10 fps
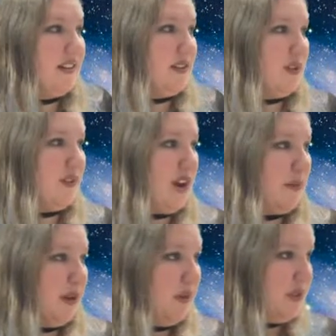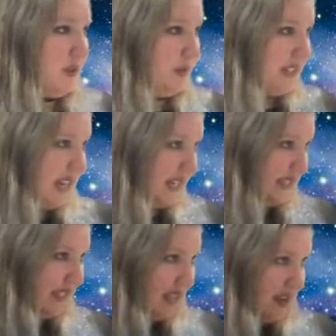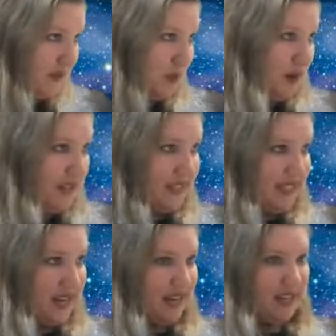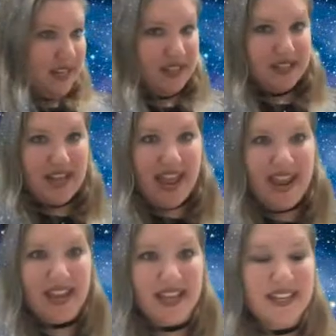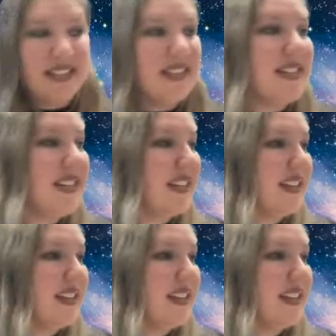So you've got about 2 seconds left, 1 second, and